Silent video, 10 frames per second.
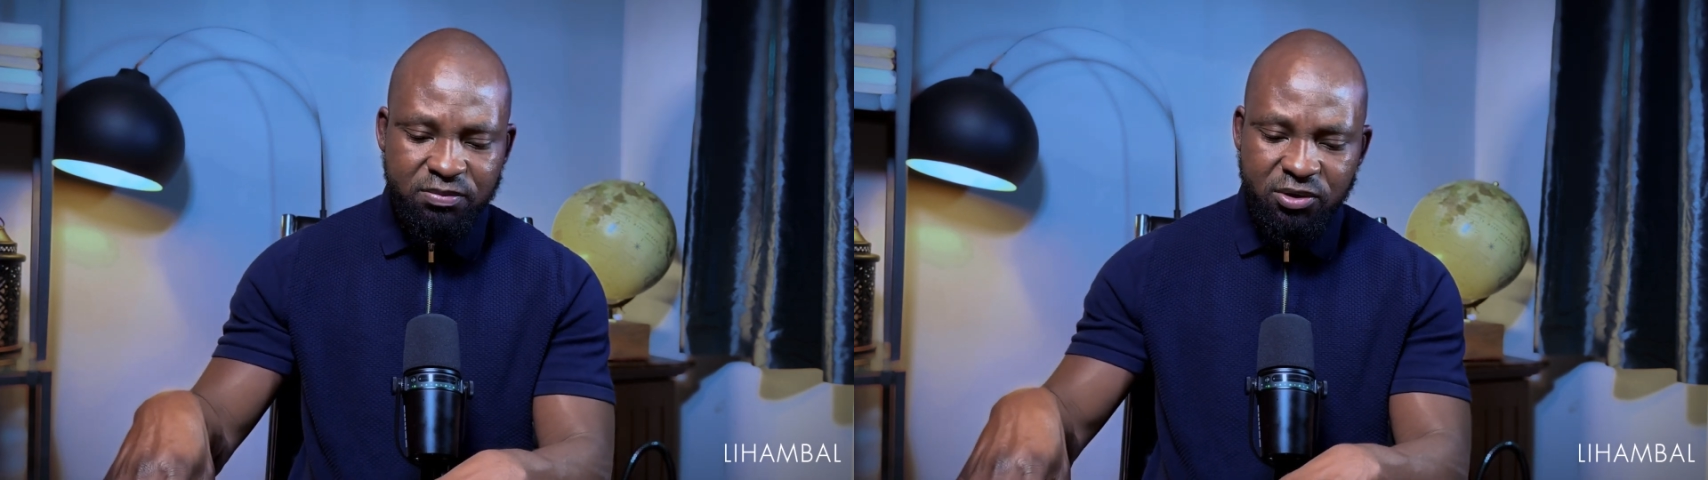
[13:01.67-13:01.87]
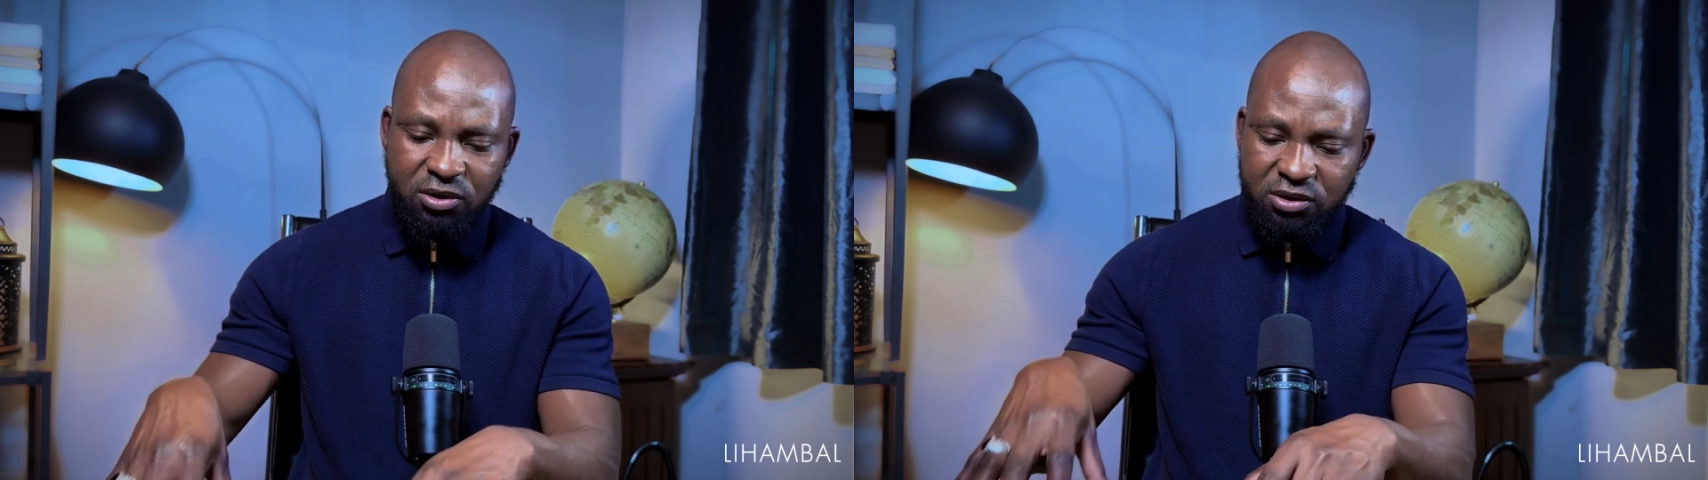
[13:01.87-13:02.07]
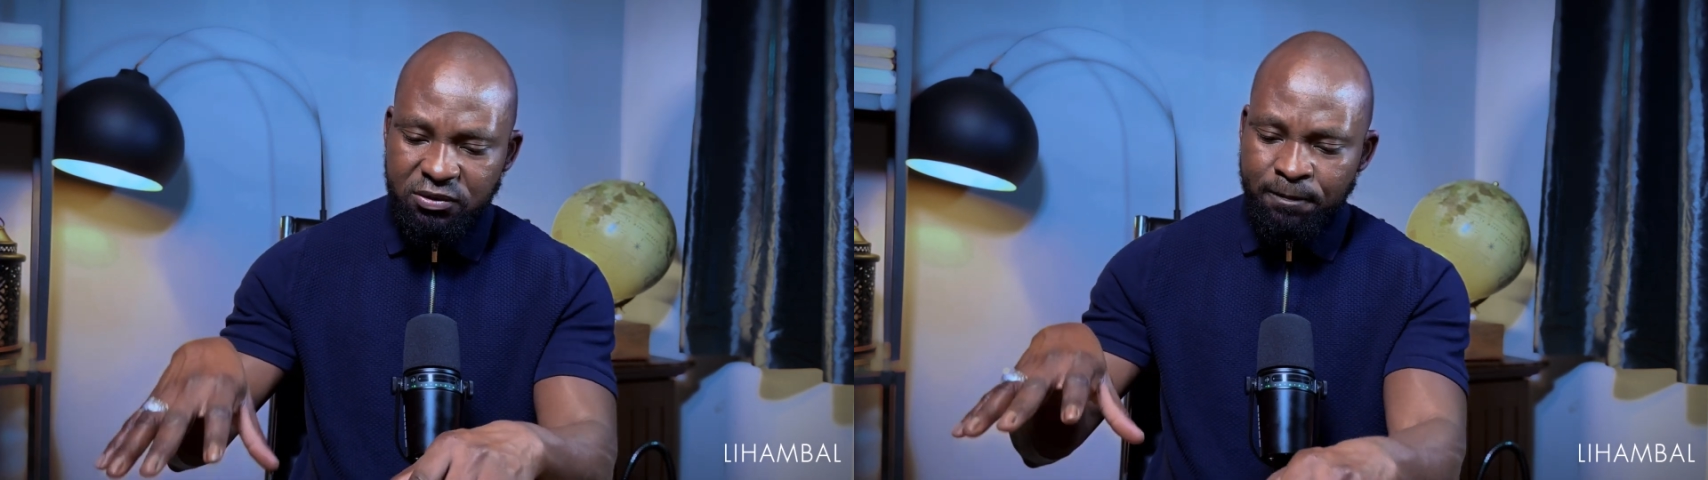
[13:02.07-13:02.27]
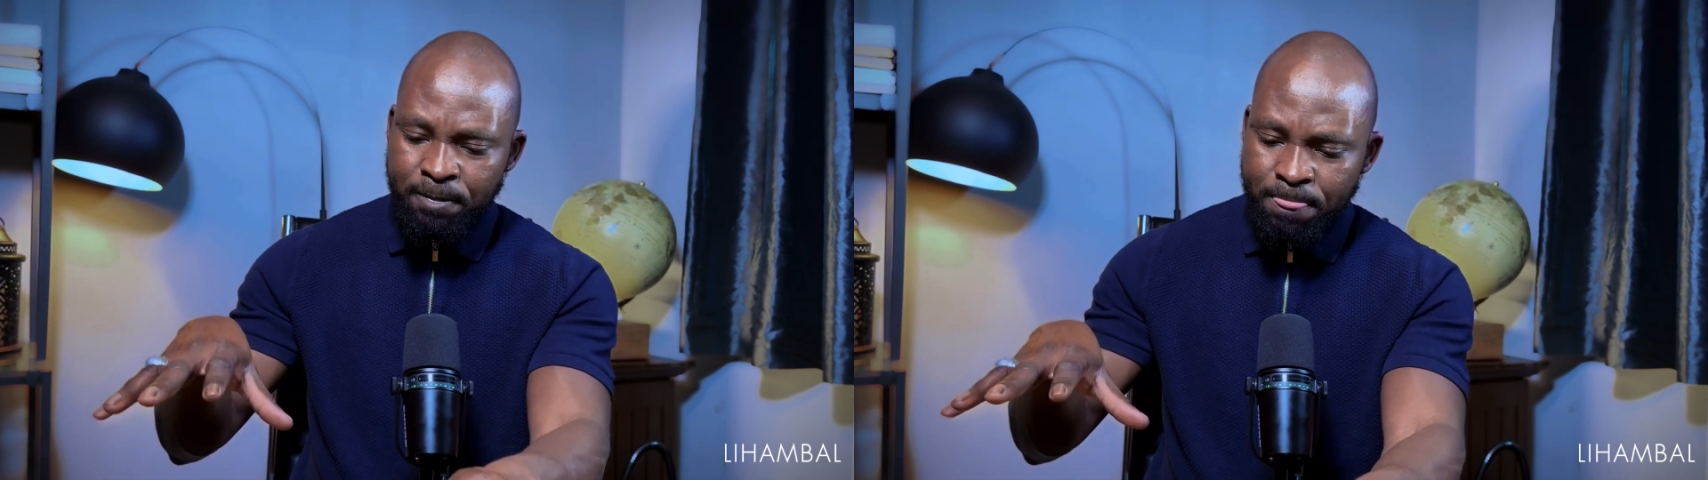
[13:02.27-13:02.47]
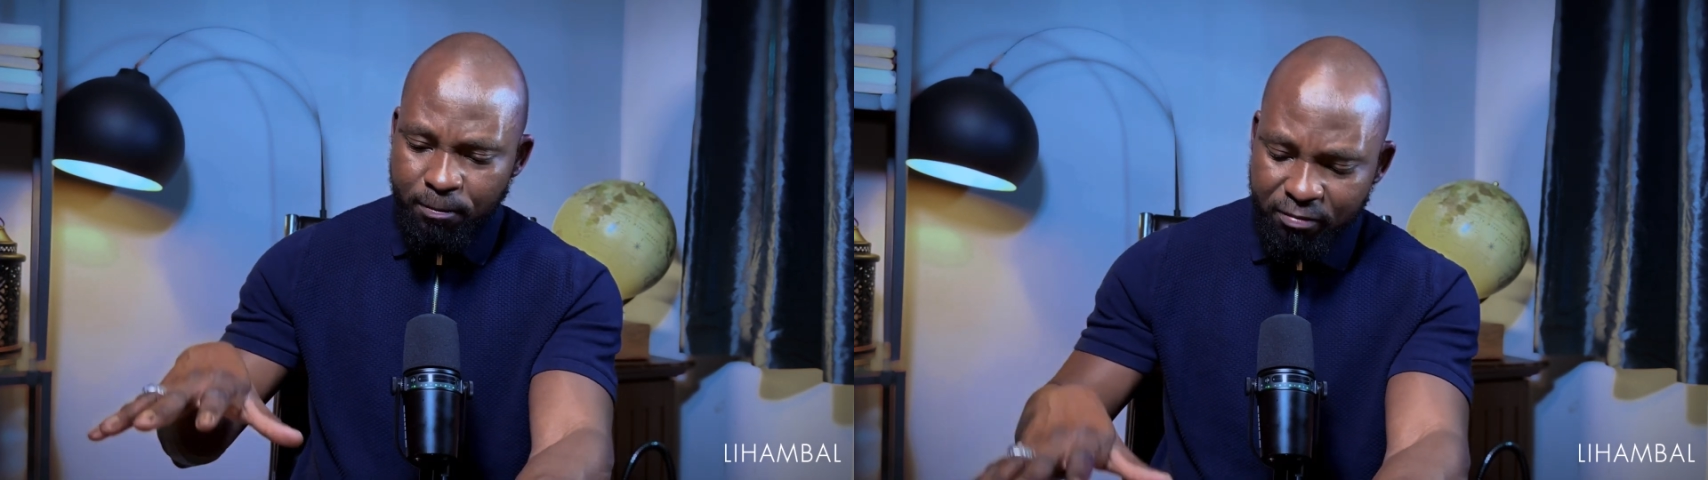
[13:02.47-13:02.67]
because
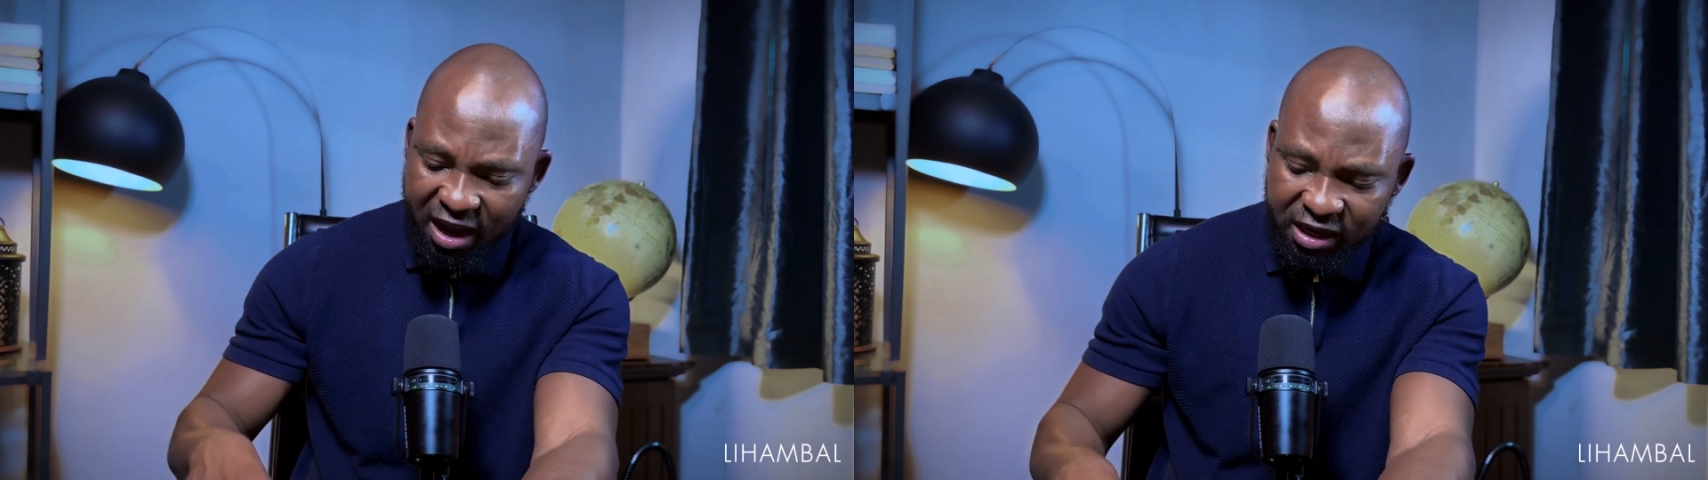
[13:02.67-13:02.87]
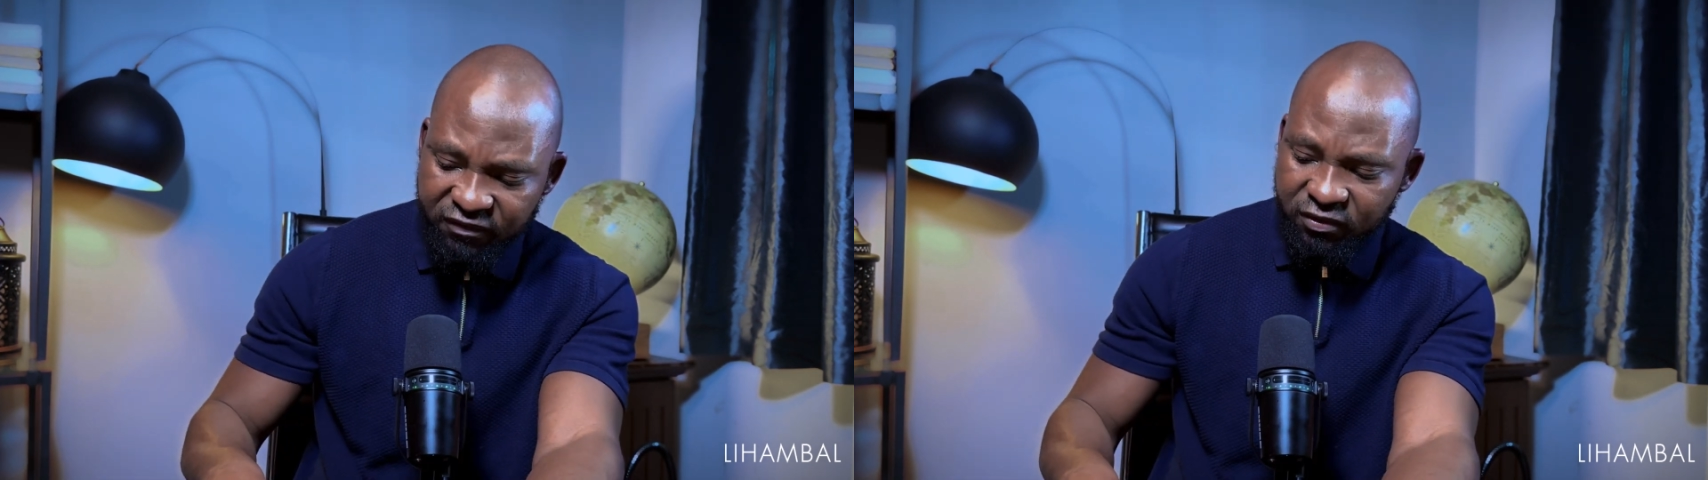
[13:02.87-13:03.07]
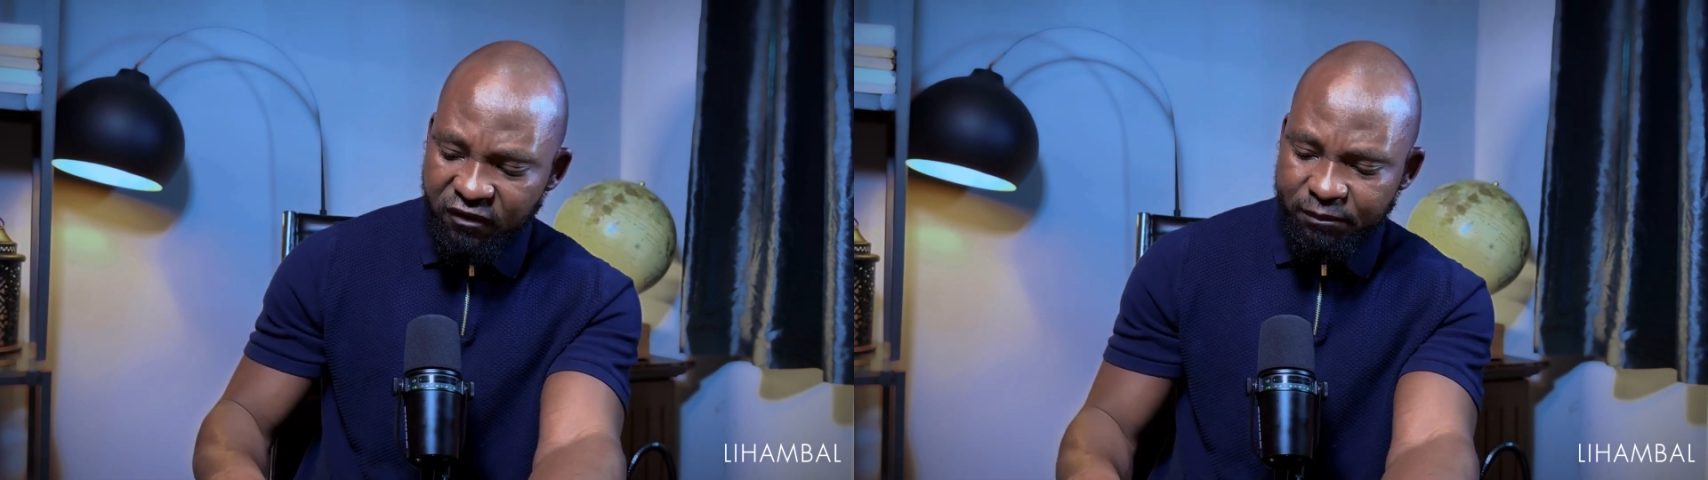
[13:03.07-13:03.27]
my level of